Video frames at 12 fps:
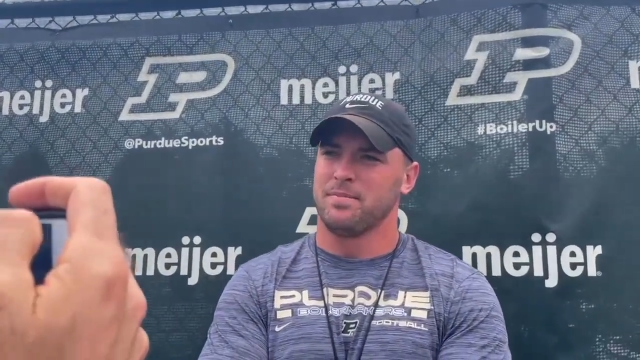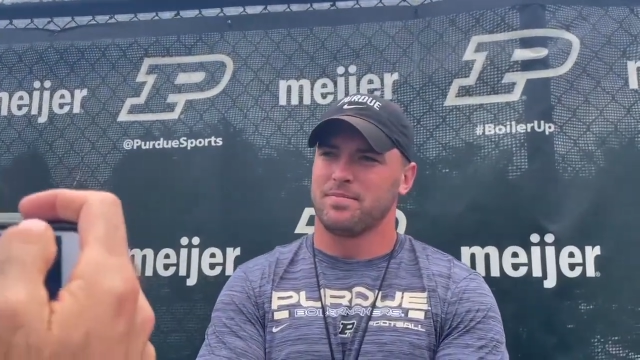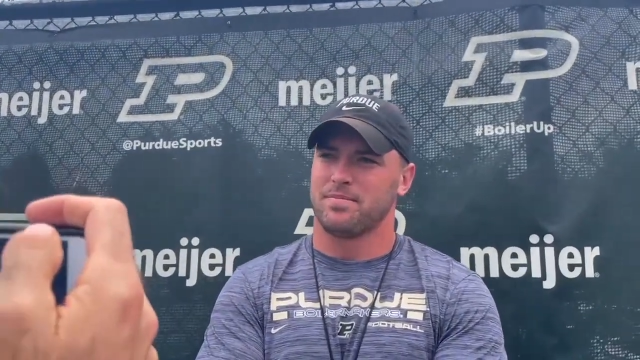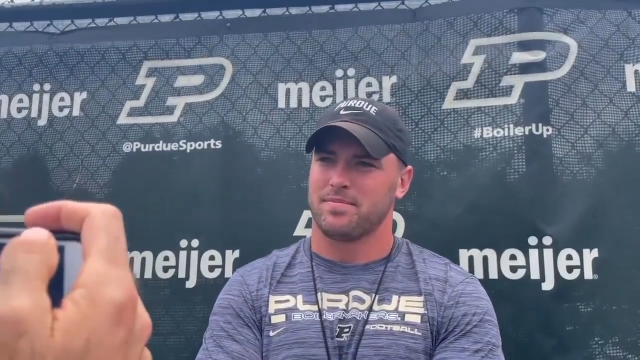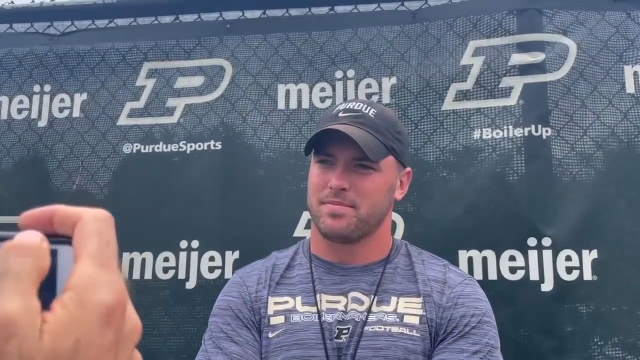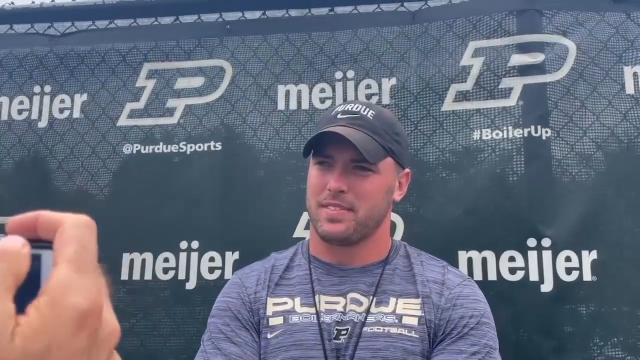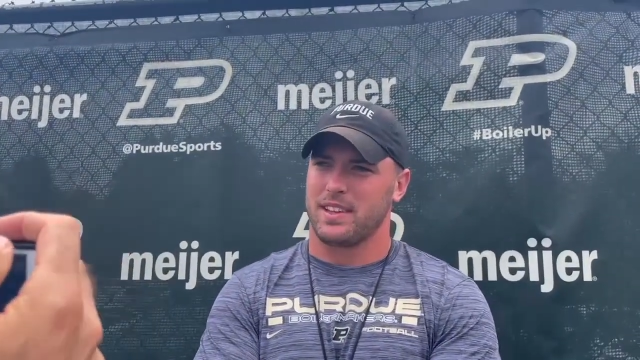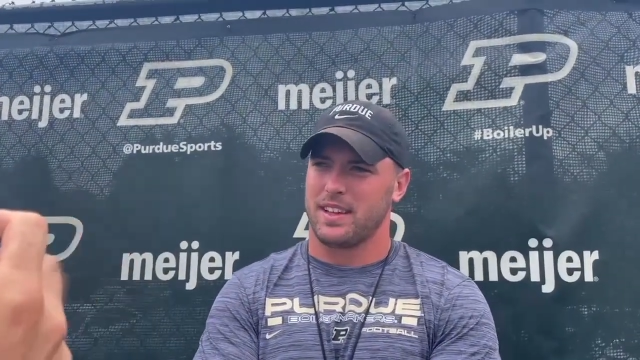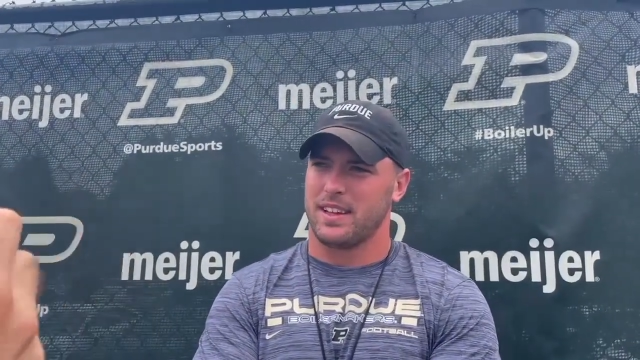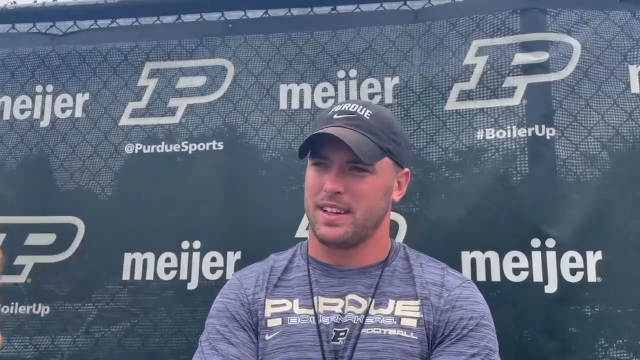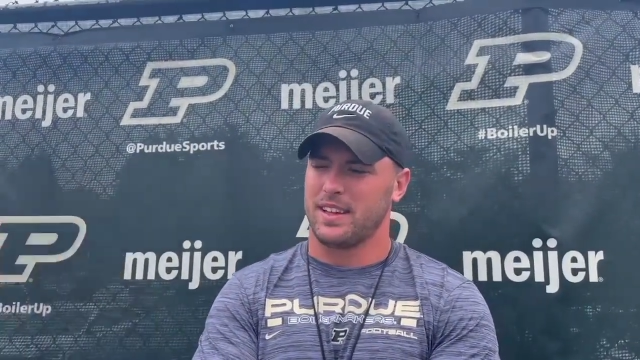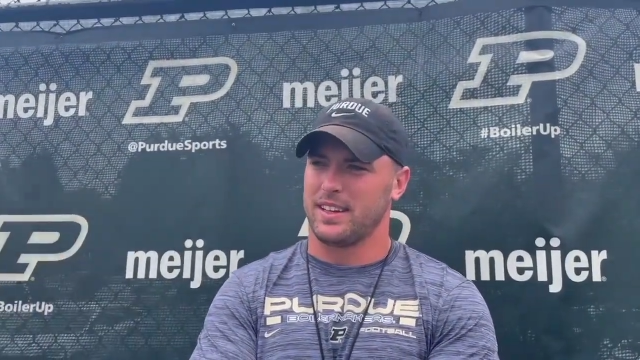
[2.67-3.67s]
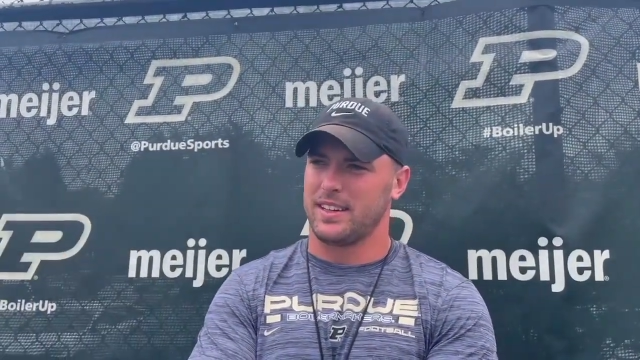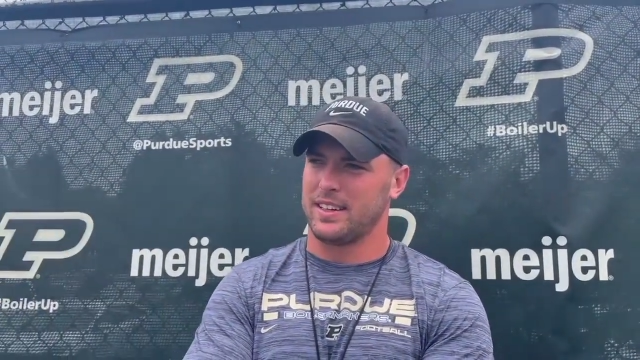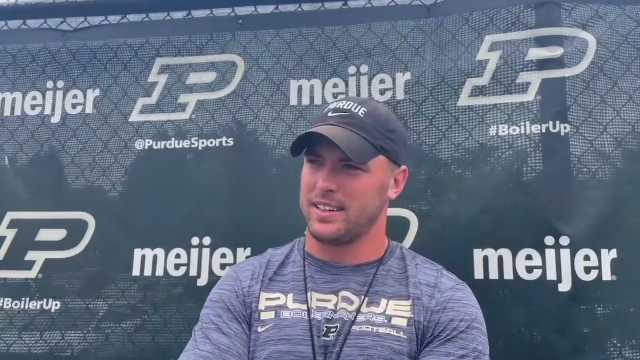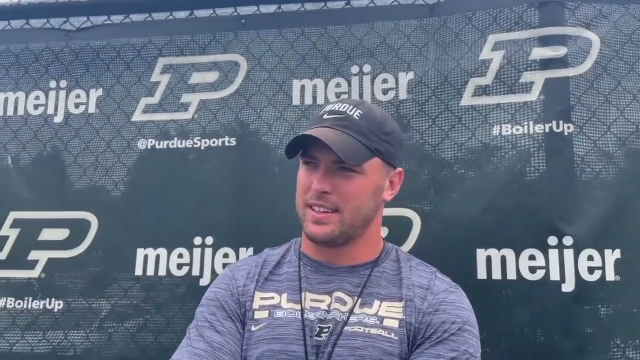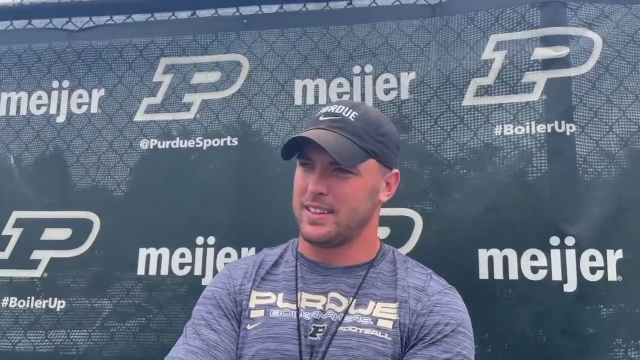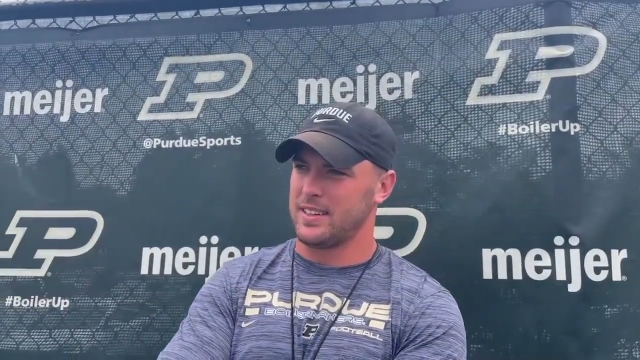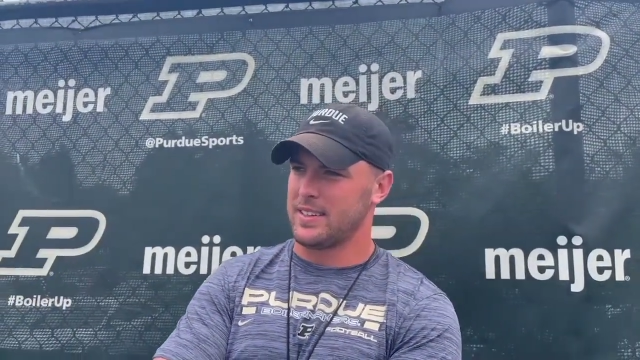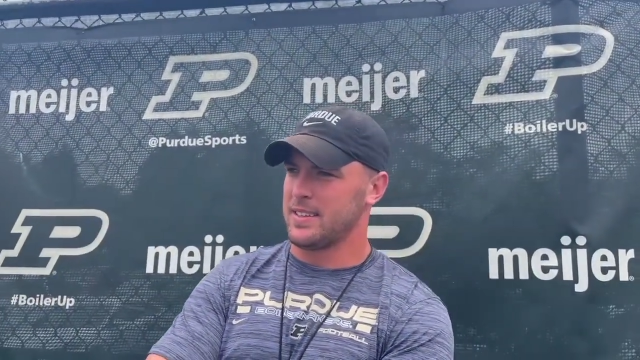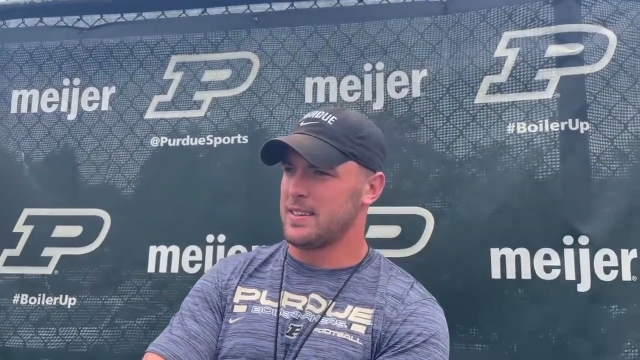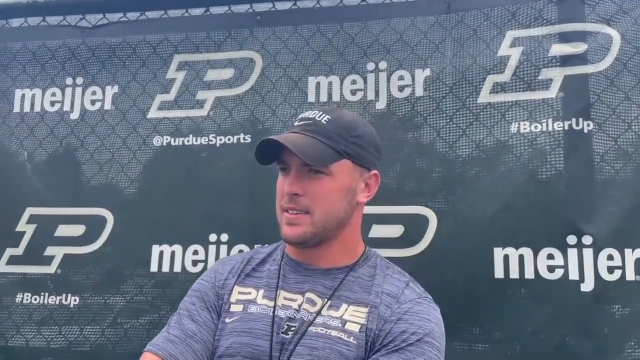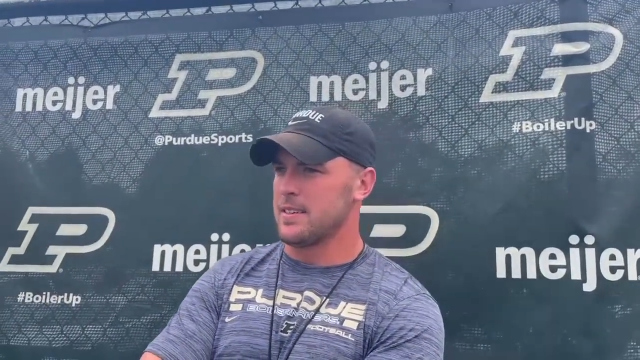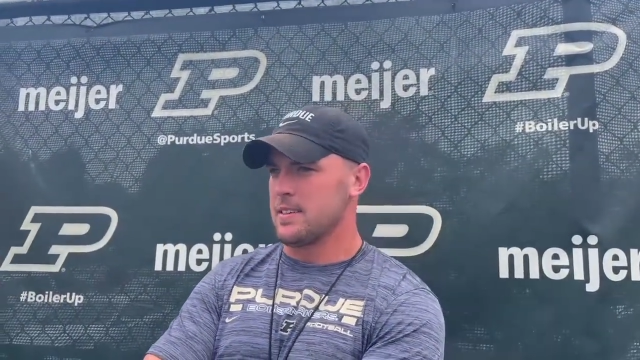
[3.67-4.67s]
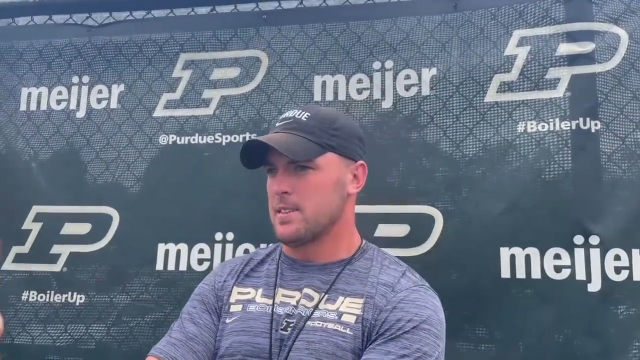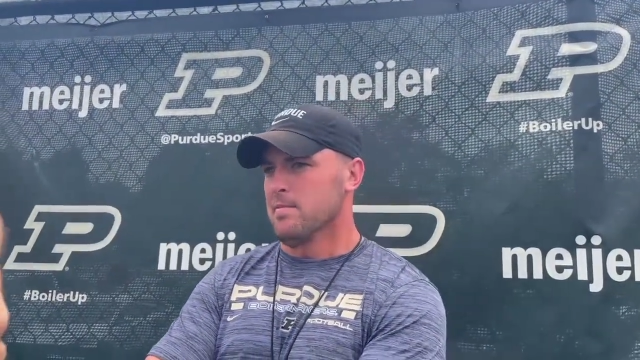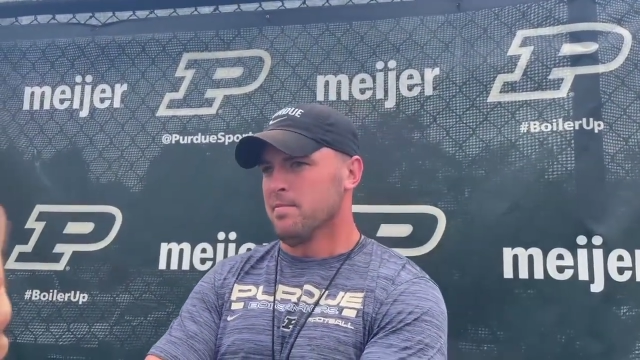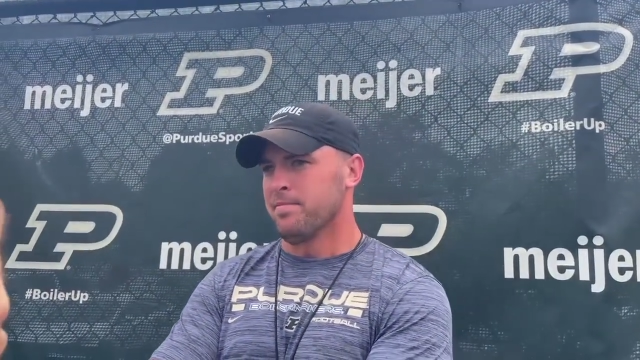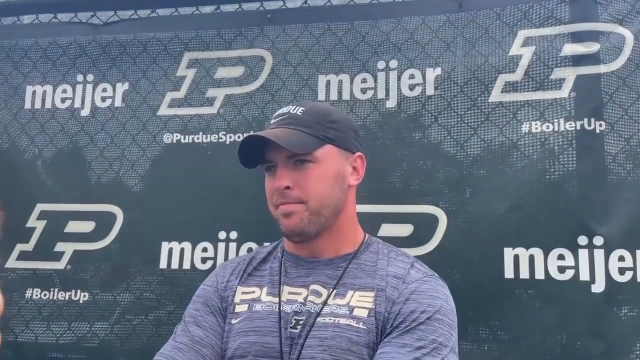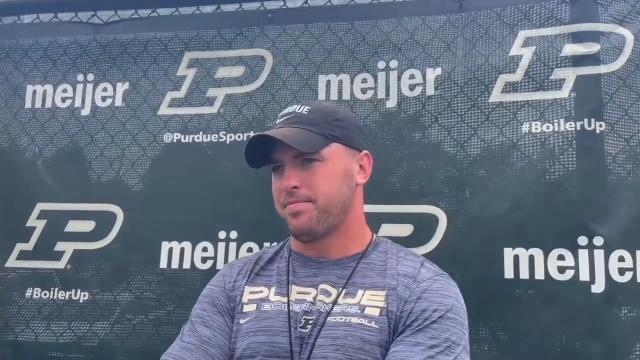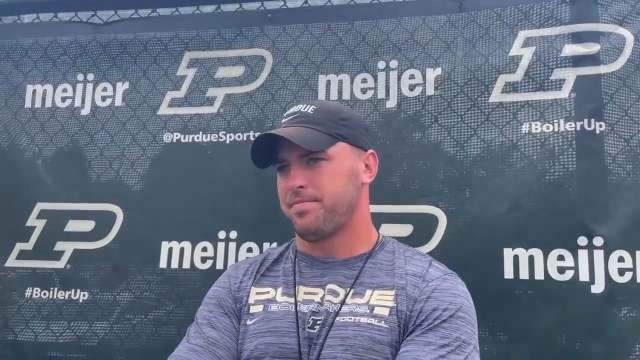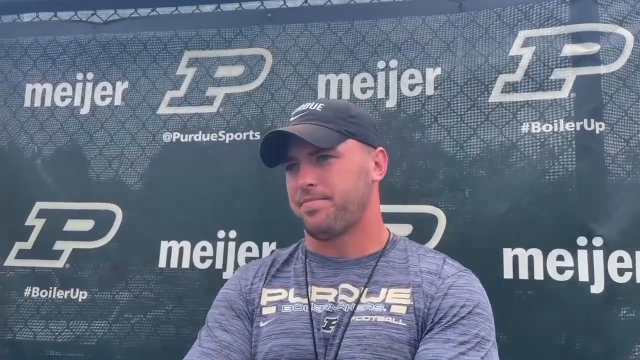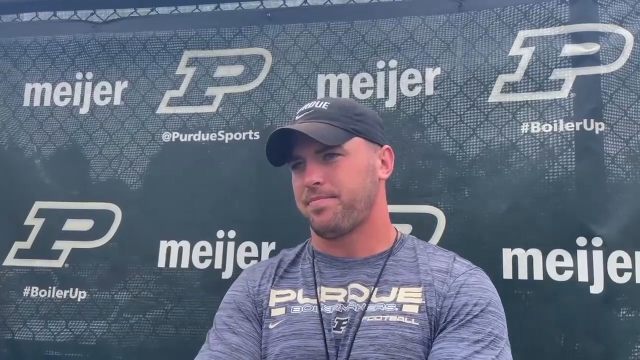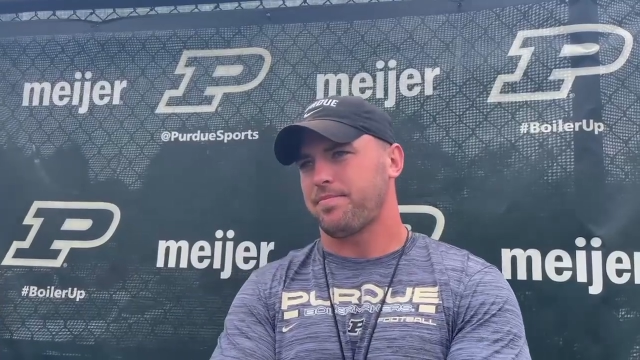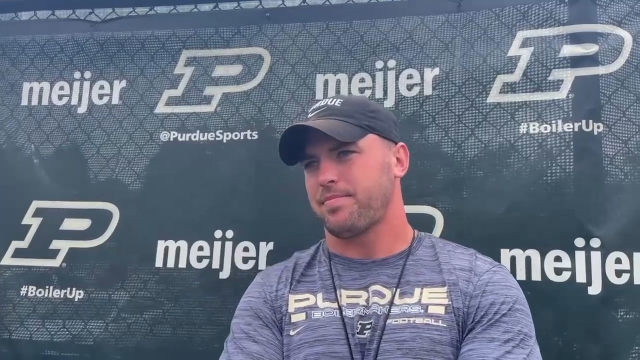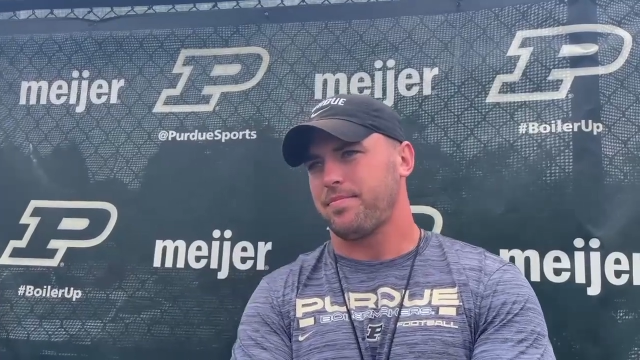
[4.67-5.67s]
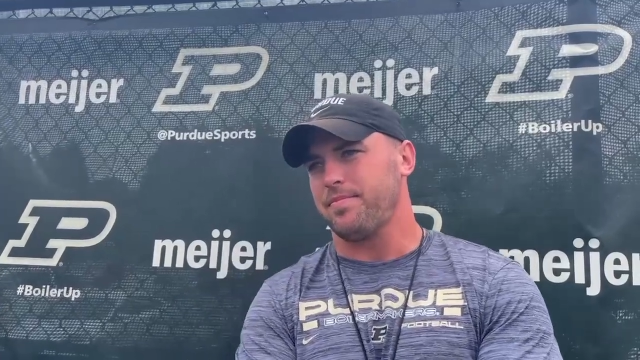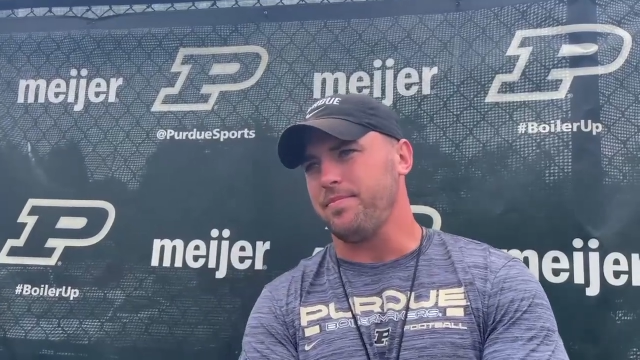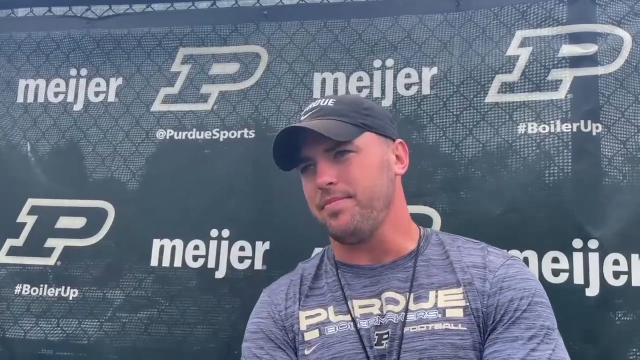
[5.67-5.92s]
Uh, looks like Joe could be one of the stronger spots on,